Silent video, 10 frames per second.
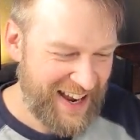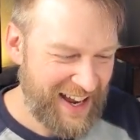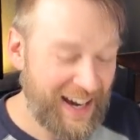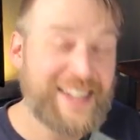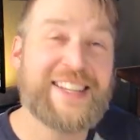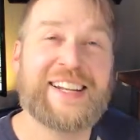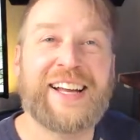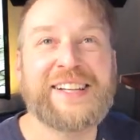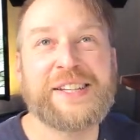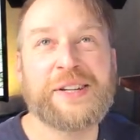I did
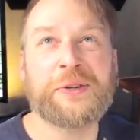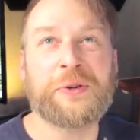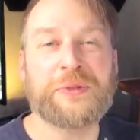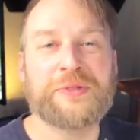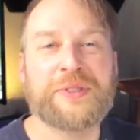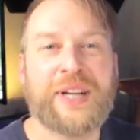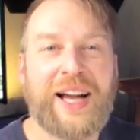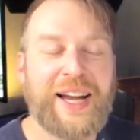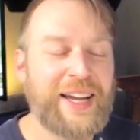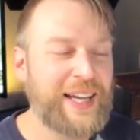a goof.
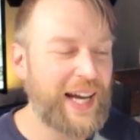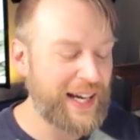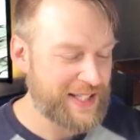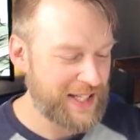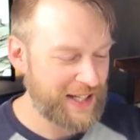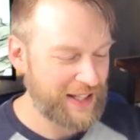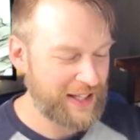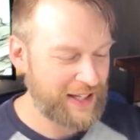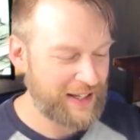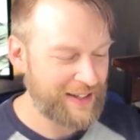I
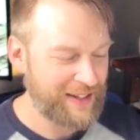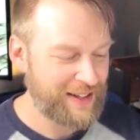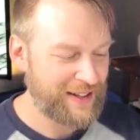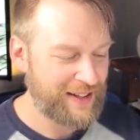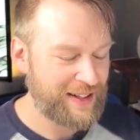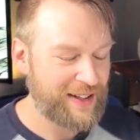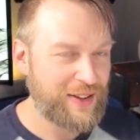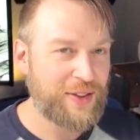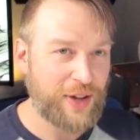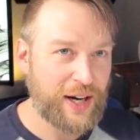accidentally
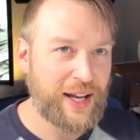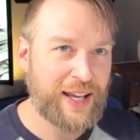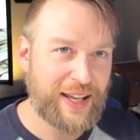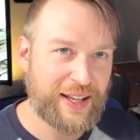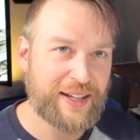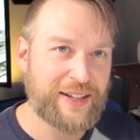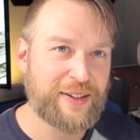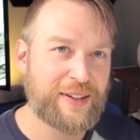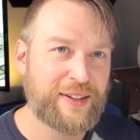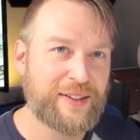thought I hit
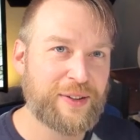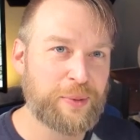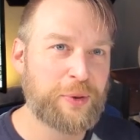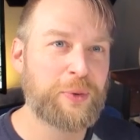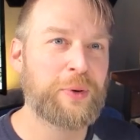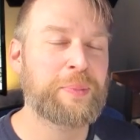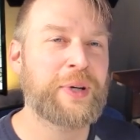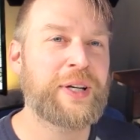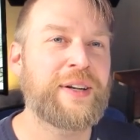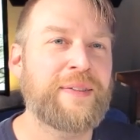the record
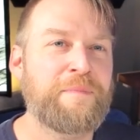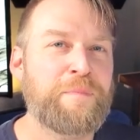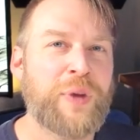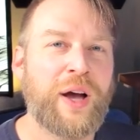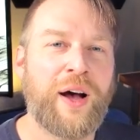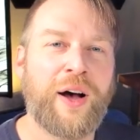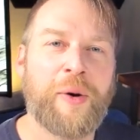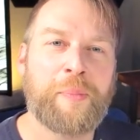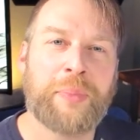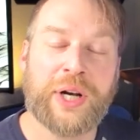button,
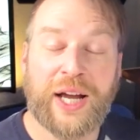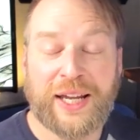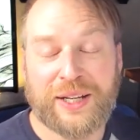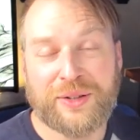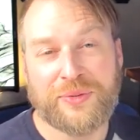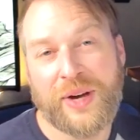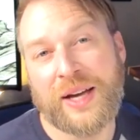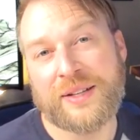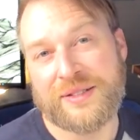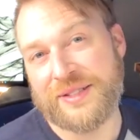but I in
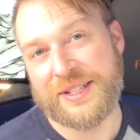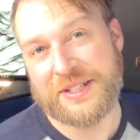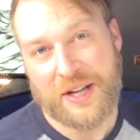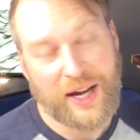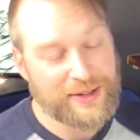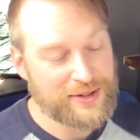fact did not.